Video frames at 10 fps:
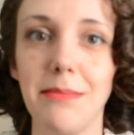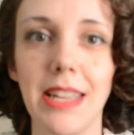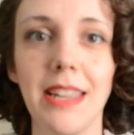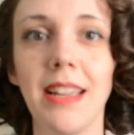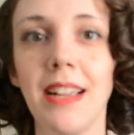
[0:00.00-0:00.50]

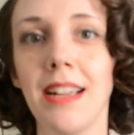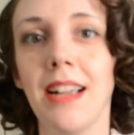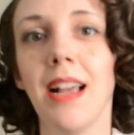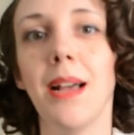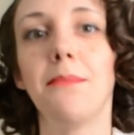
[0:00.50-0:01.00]
me.
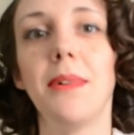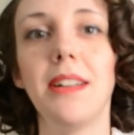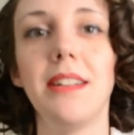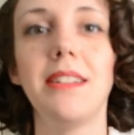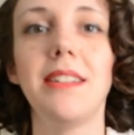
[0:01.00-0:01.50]

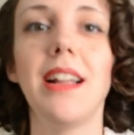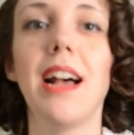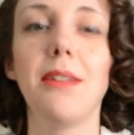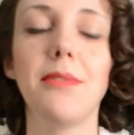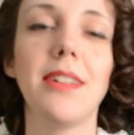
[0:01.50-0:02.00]
But
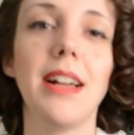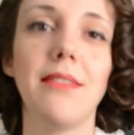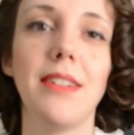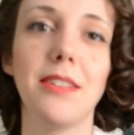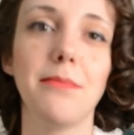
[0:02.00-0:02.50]
I will
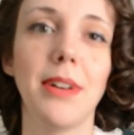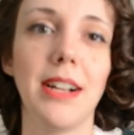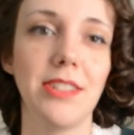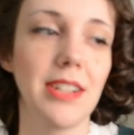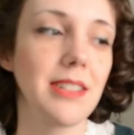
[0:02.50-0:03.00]
have other
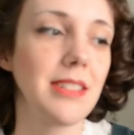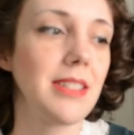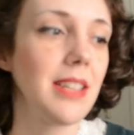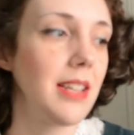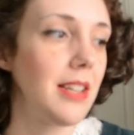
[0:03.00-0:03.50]

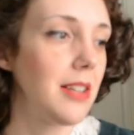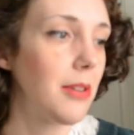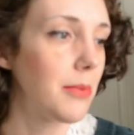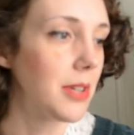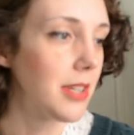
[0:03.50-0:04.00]
projects in
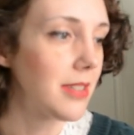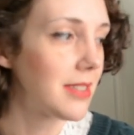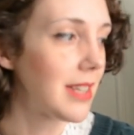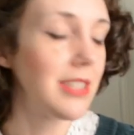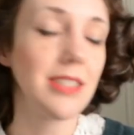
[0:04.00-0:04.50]
the
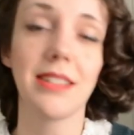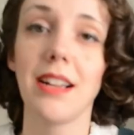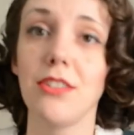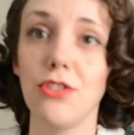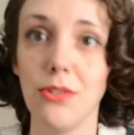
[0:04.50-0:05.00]
works. I just
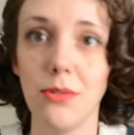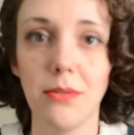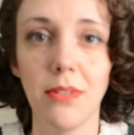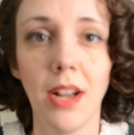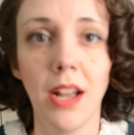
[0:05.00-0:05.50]
got
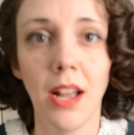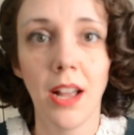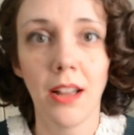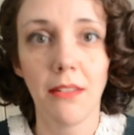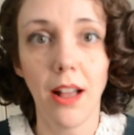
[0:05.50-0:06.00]
two
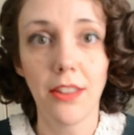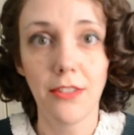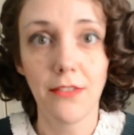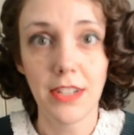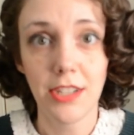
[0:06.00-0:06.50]

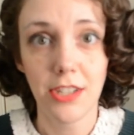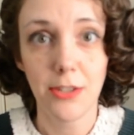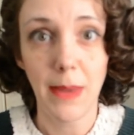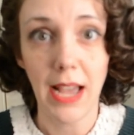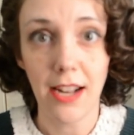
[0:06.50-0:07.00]
other
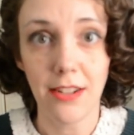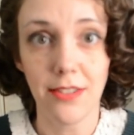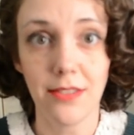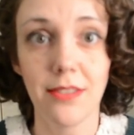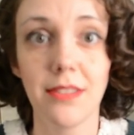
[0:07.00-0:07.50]
vintage
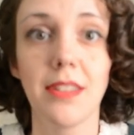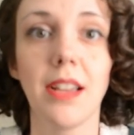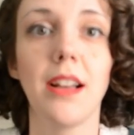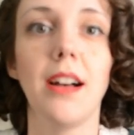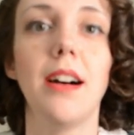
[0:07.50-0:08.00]
patterns
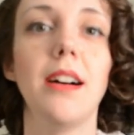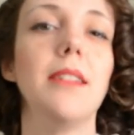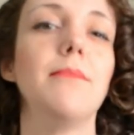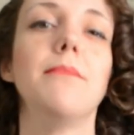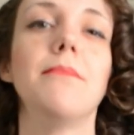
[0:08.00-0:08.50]

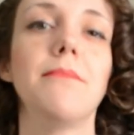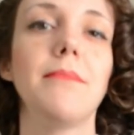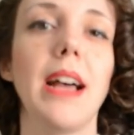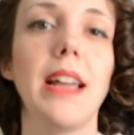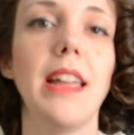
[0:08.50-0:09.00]
um,
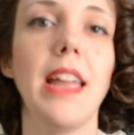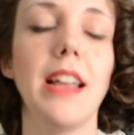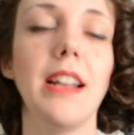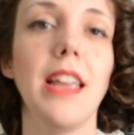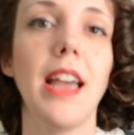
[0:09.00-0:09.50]
by
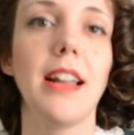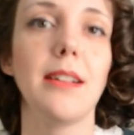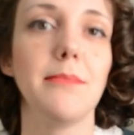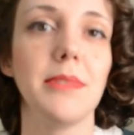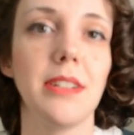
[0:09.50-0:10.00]
Annie
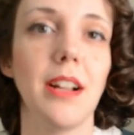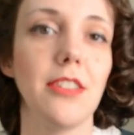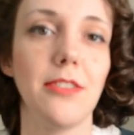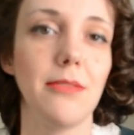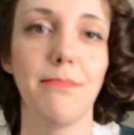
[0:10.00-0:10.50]
Adams and
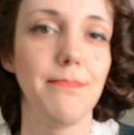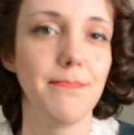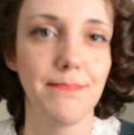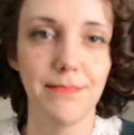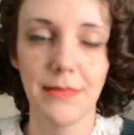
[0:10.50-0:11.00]
other
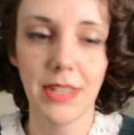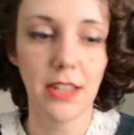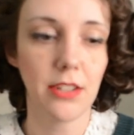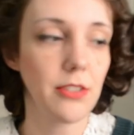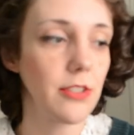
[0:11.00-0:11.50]

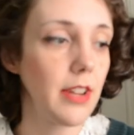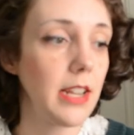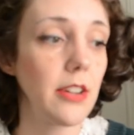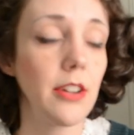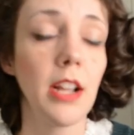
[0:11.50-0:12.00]
another
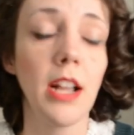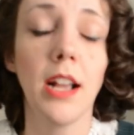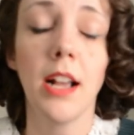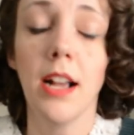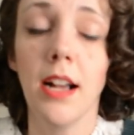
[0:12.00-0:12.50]
creator
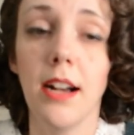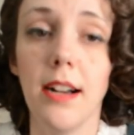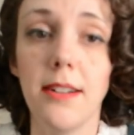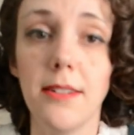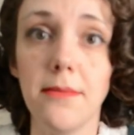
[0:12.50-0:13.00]
uh,